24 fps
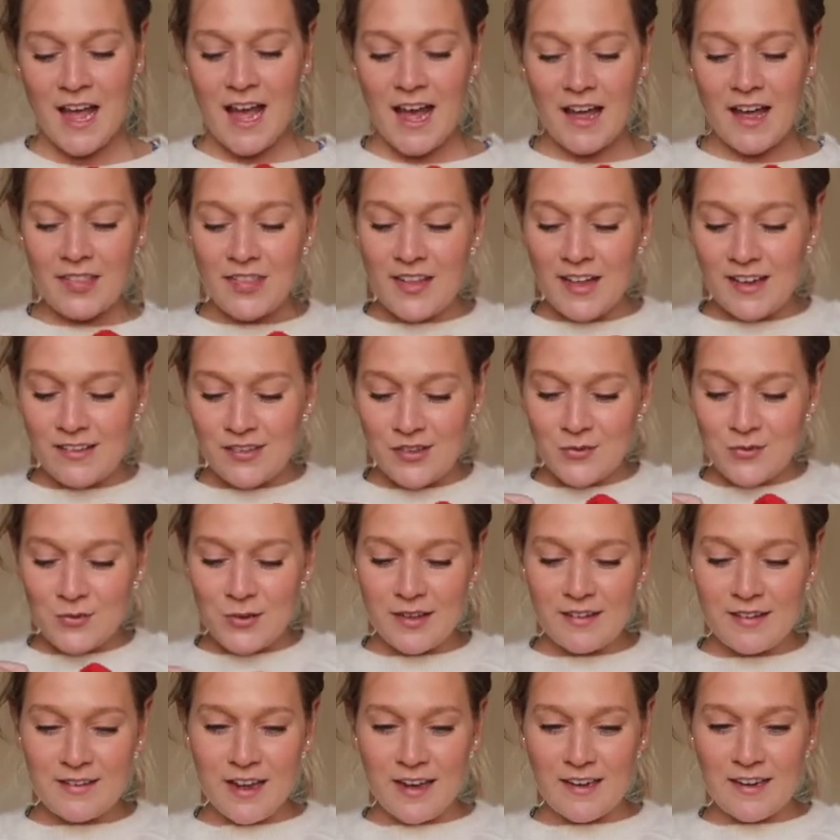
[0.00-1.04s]
And this
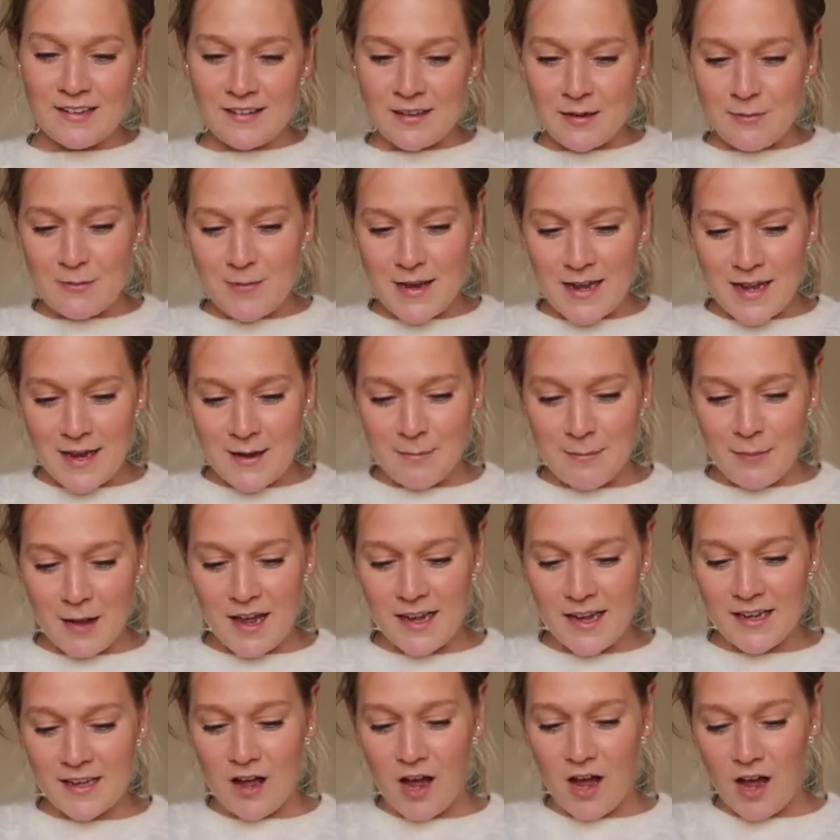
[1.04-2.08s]
was sent to me
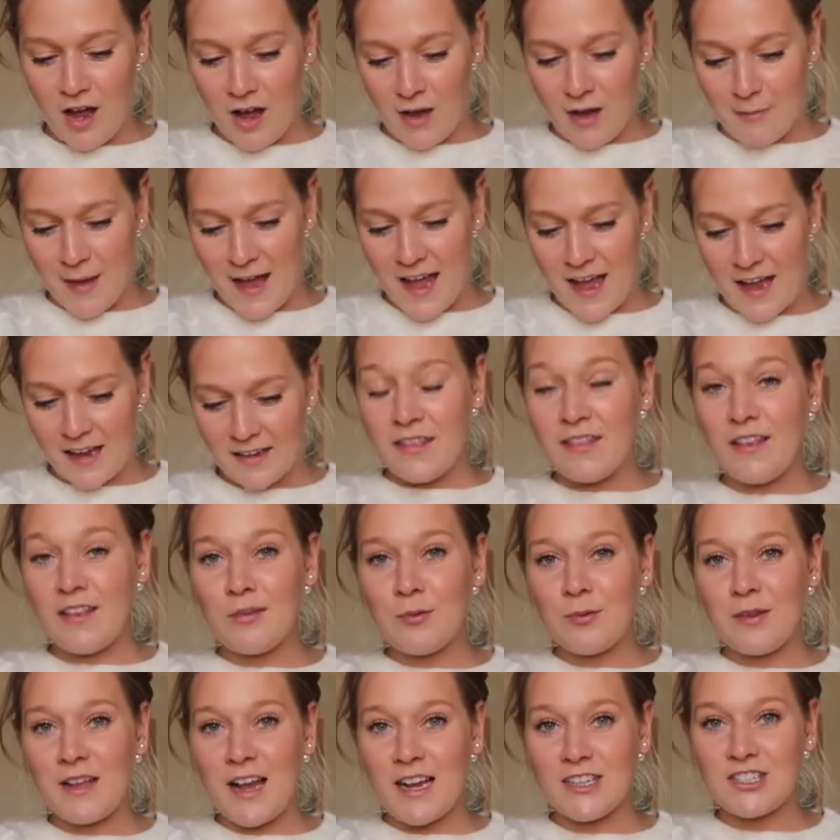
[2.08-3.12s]
by Carmex. And
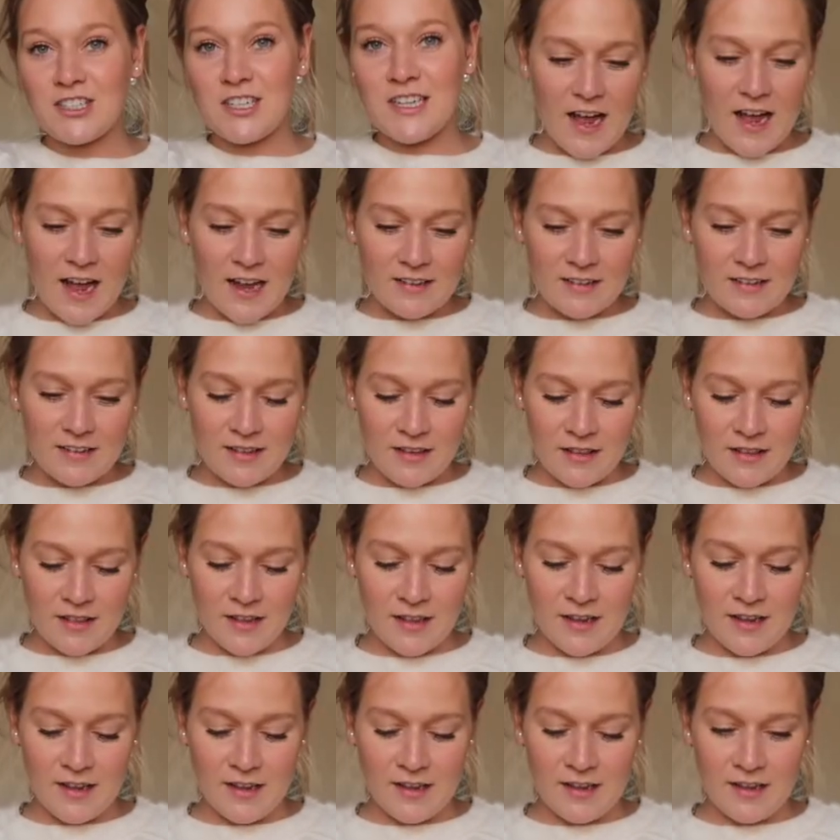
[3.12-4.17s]
this was actually at
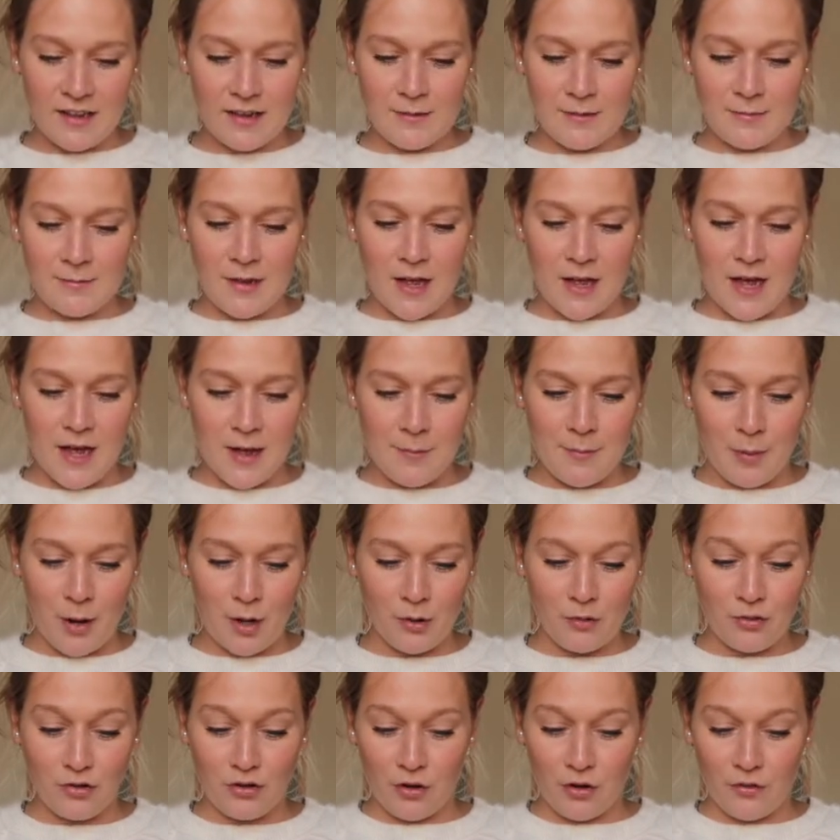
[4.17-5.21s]
the Uh,
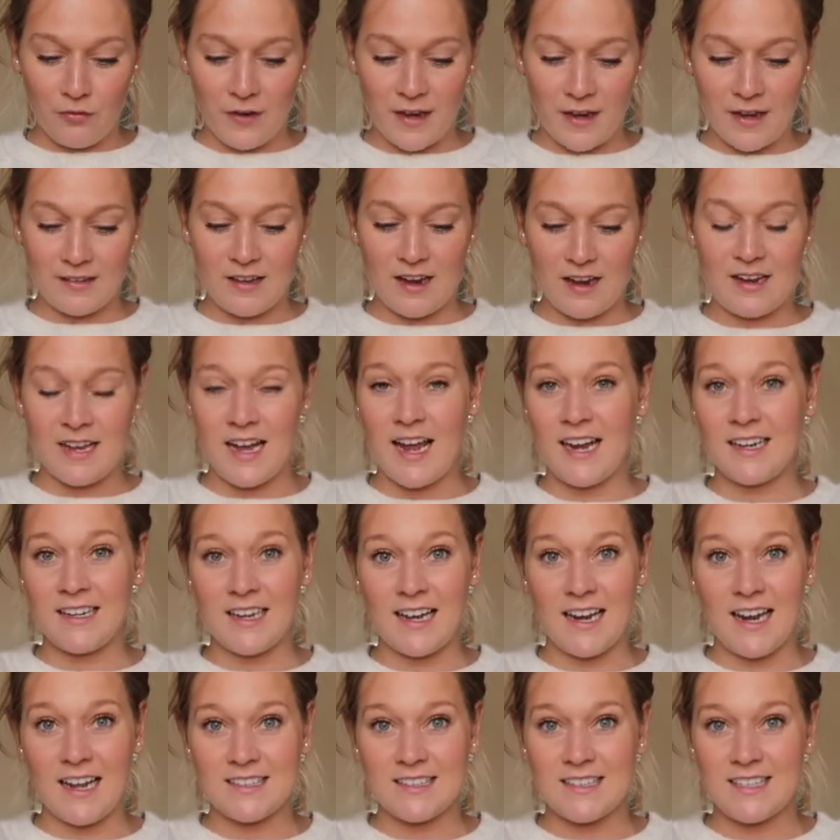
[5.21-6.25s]
post office, and I hadn't
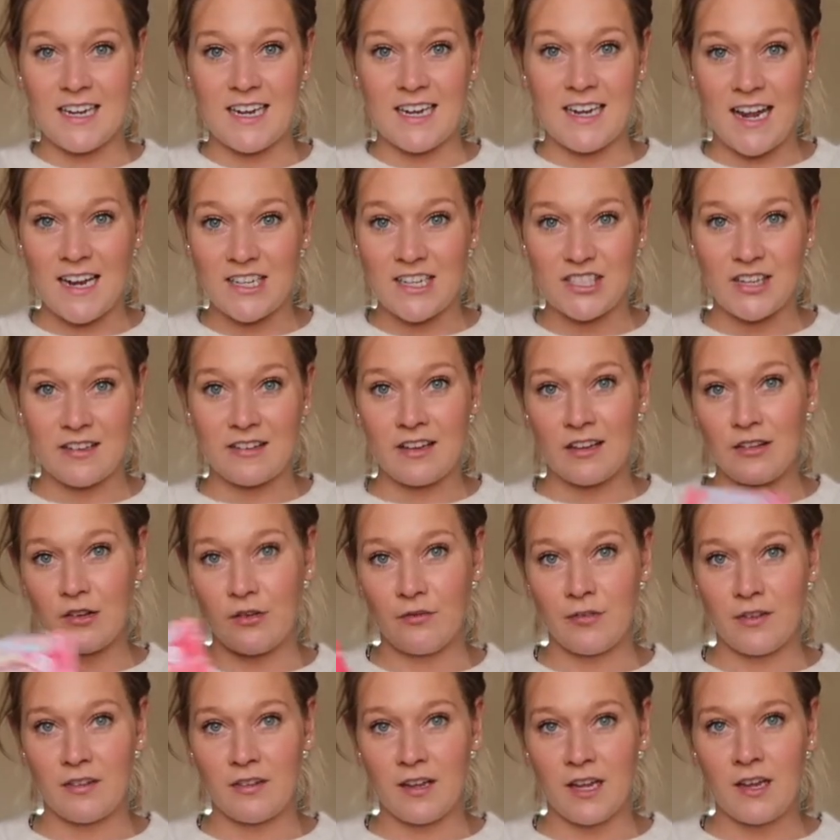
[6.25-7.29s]
collected it in ages because
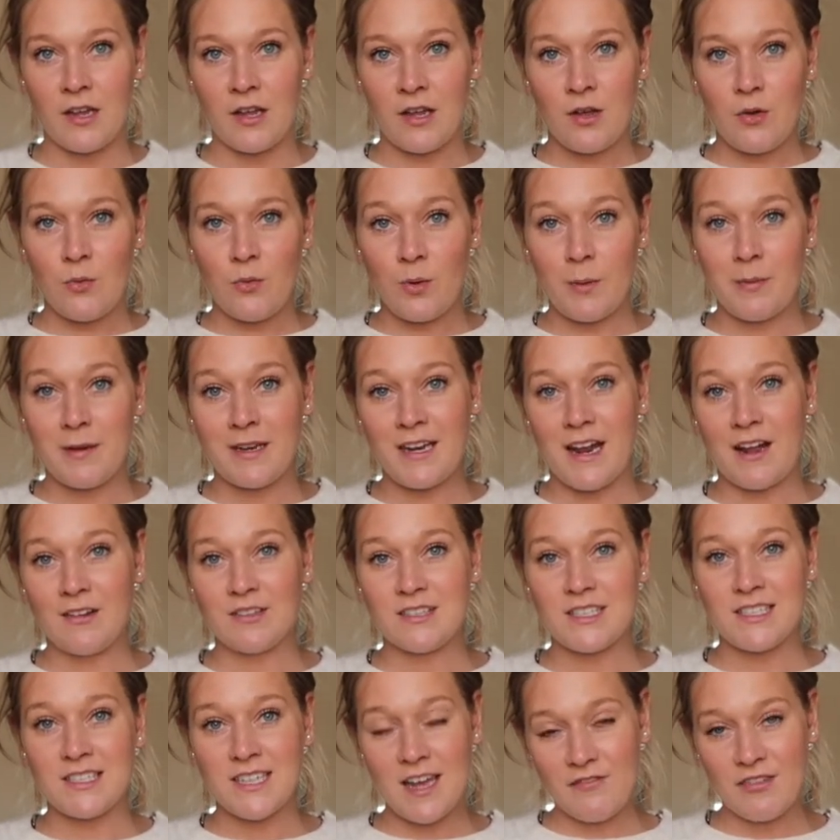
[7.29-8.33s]
obviously we've been down
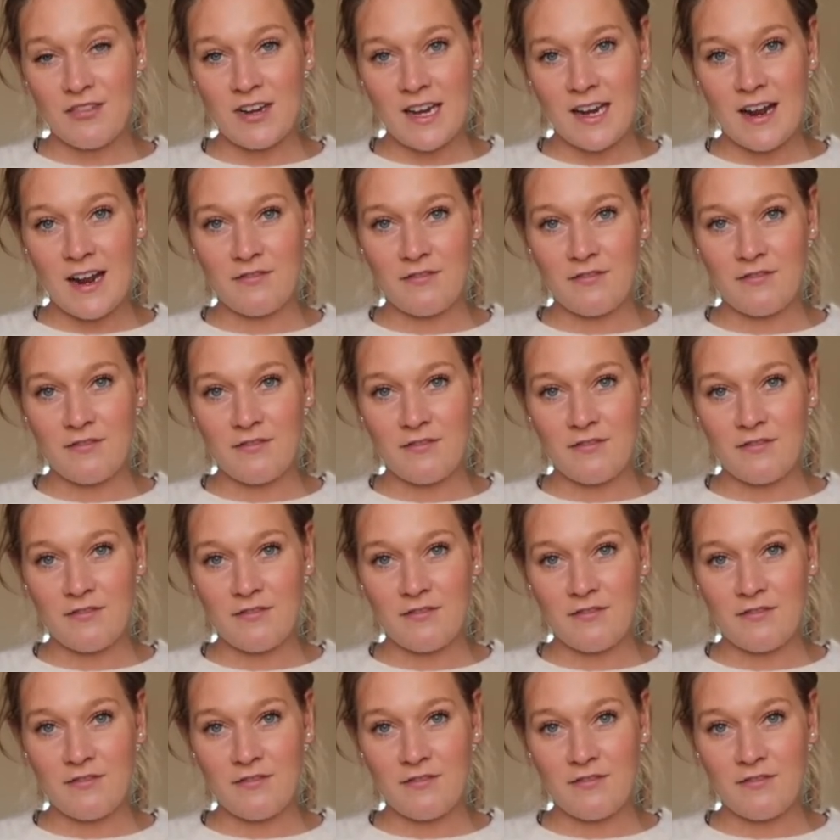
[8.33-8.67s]
to Devon and